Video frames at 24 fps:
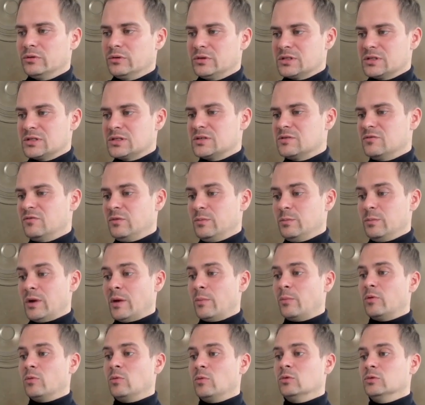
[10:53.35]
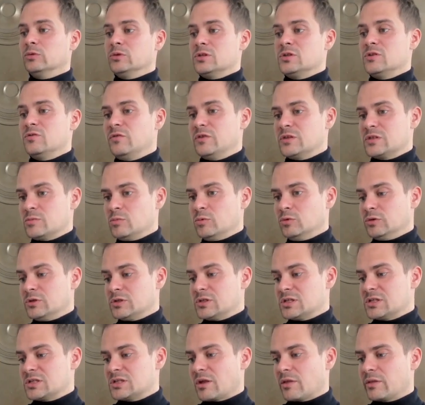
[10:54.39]
This is memorable. This is visible. This
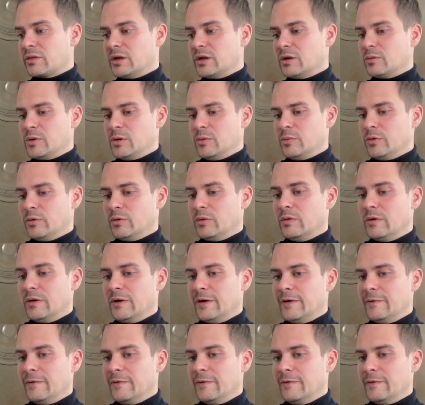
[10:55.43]
is something that people